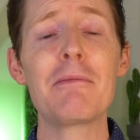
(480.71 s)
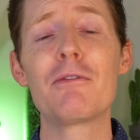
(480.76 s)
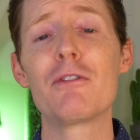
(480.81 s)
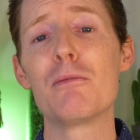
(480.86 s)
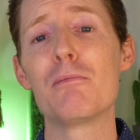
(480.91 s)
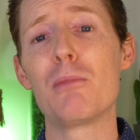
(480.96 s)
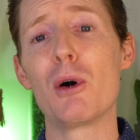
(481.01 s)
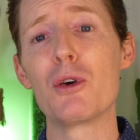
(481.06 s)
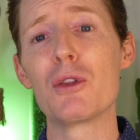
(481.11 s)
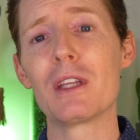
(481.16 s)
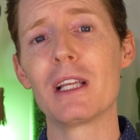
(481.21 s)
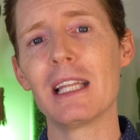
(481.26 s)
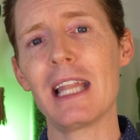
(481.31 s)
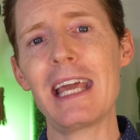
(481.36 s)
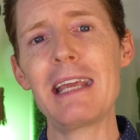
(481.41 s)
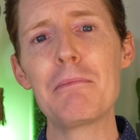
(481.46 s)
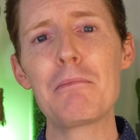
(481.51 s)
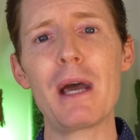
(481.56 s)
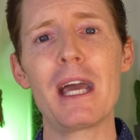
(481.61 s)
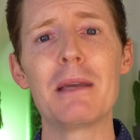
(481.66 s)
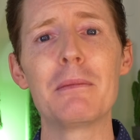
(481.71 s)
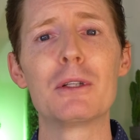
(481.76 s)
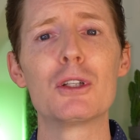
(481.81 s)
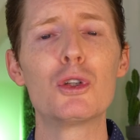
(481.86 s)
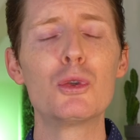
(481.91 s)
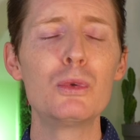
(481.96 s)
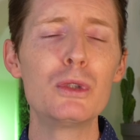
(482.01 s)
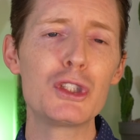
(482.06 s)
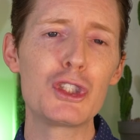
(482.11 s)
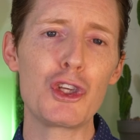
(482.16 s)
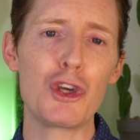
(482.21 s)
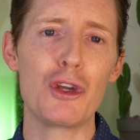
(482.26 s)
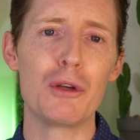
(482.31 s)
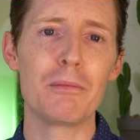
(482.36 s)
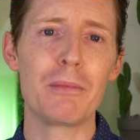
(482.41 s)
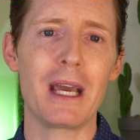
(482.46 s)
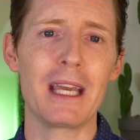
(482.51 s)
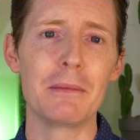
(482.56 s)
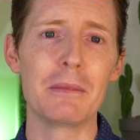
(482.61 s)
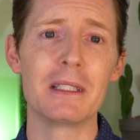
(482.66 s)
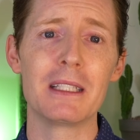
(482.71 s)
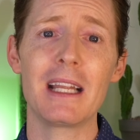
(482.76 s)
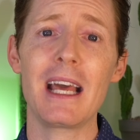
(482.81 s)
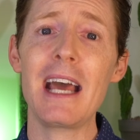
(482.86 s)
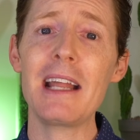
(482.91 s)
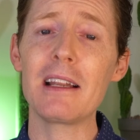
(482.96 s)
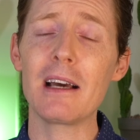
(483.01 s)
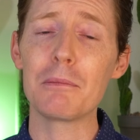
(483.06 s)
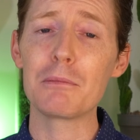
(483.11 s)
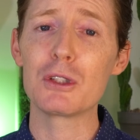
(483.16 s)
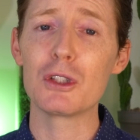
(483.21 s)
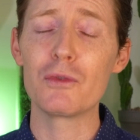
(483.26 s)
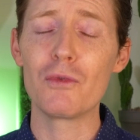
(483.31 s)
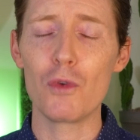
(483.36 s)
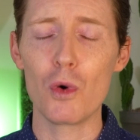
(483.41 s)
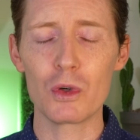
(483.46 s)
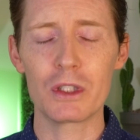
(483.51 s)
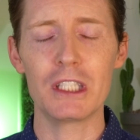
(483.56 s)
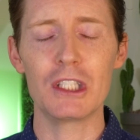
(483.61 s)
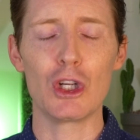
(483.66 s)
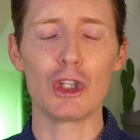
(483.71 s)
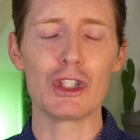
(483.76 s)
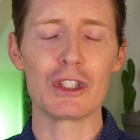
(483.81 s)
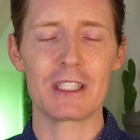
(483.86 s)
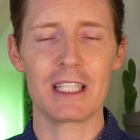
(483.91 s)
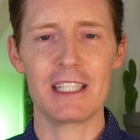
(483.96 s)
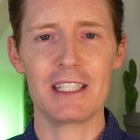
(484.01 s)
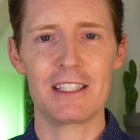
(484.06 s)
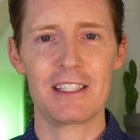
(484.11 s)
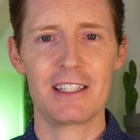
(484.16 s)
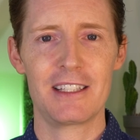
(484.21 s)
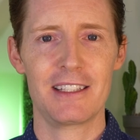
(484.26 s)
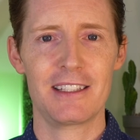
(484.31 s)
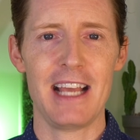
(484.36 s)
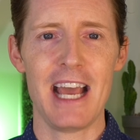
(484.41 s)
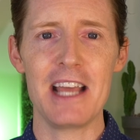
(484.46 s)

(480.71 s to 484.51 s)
for both a late payment or return payment at up to $40 each.